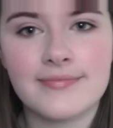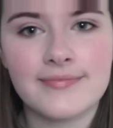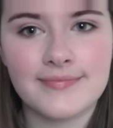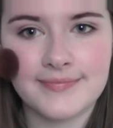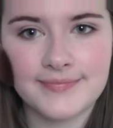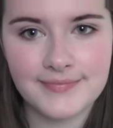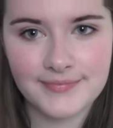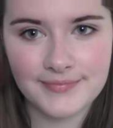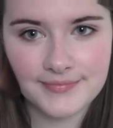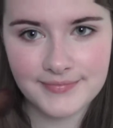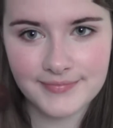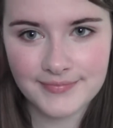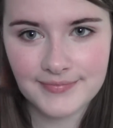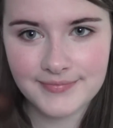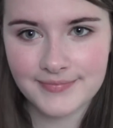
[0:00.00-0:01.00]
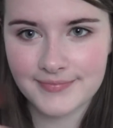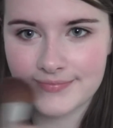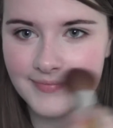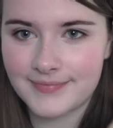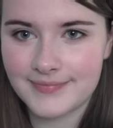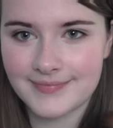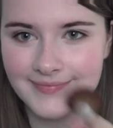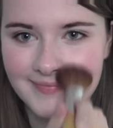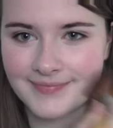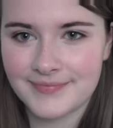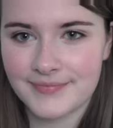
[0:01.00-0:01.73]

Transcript: No one is speaking in this clip.